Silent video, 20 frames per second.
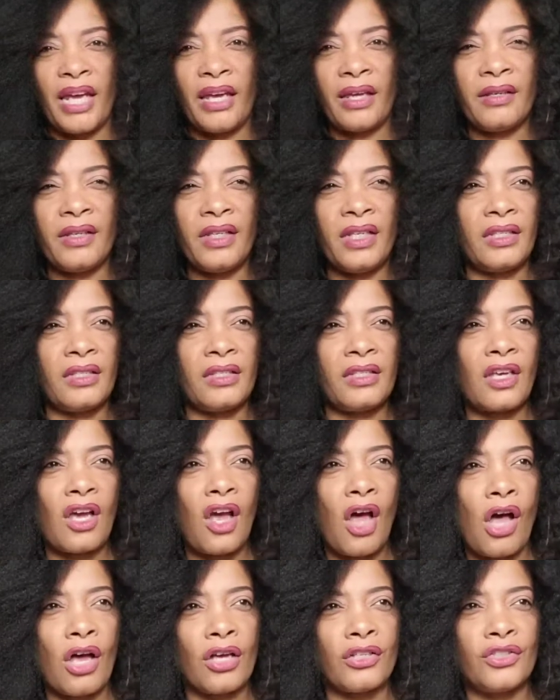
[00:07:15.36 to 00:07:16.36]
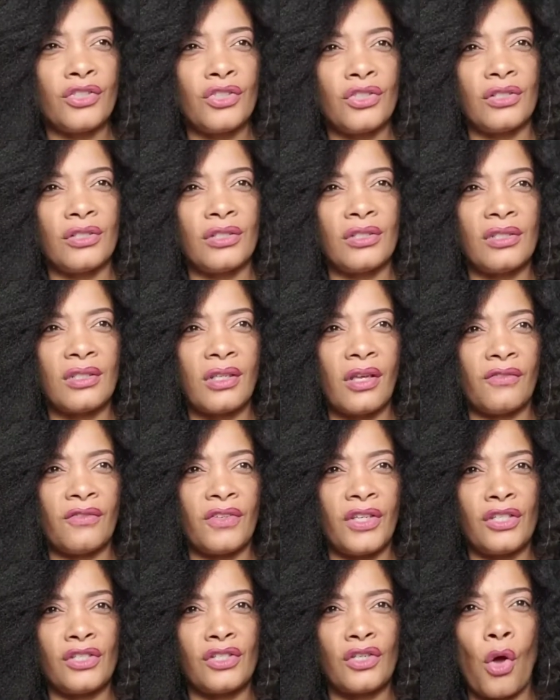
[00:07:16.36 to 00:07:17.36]
Man is
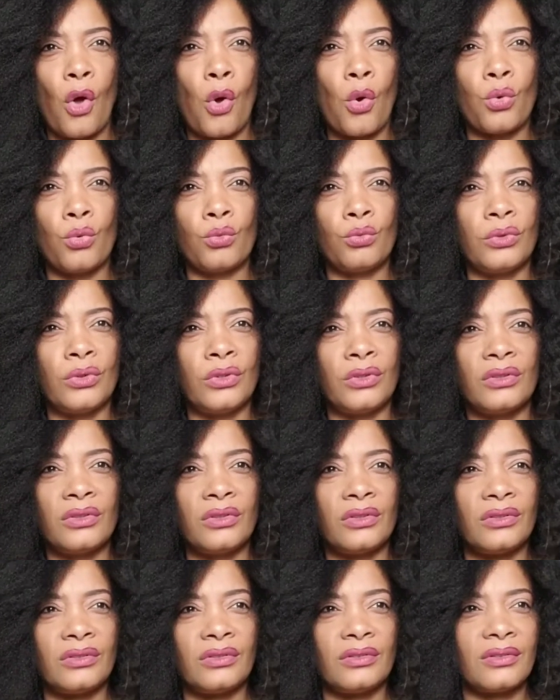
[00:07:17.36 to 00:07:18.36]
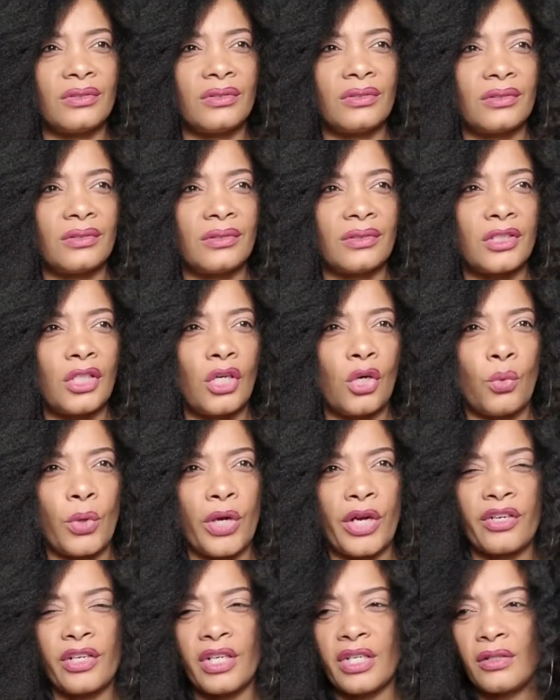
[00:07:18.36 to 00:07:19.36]
conscious of his own
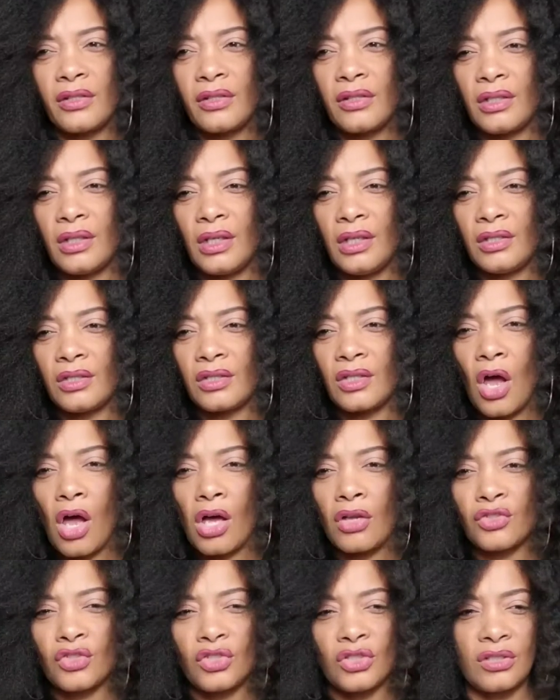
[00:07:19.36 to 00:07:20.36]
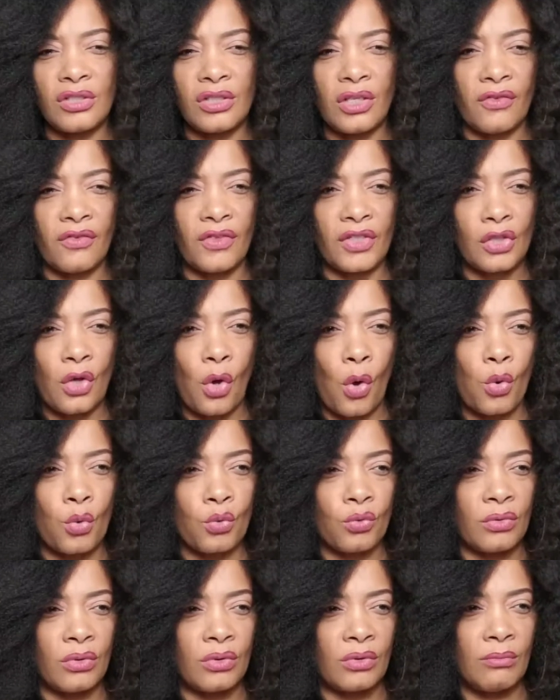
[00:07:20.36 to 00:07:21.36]
awareness. He's conscious of
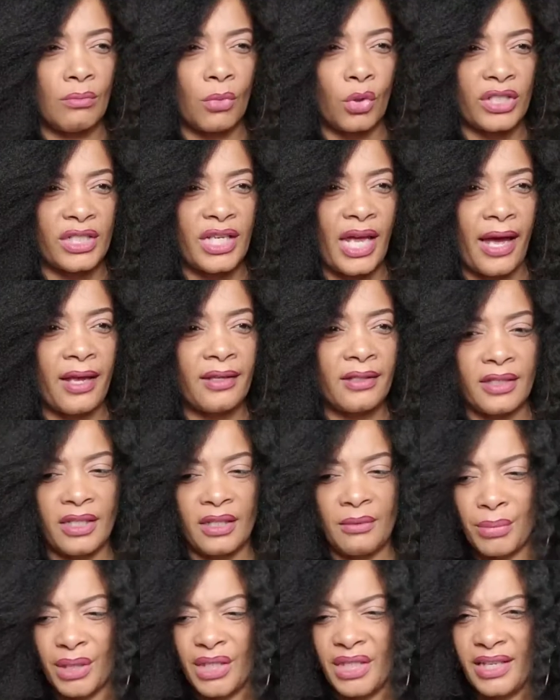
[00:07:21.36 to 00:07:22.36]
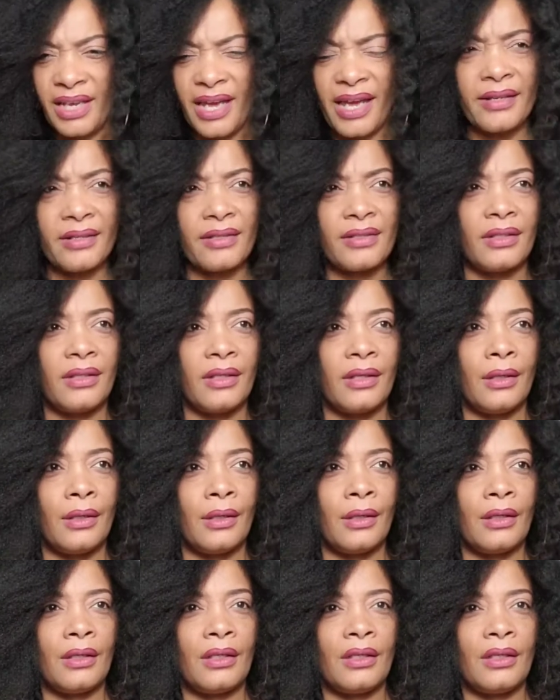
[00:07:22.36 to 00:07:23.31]
his own mortality, but yet,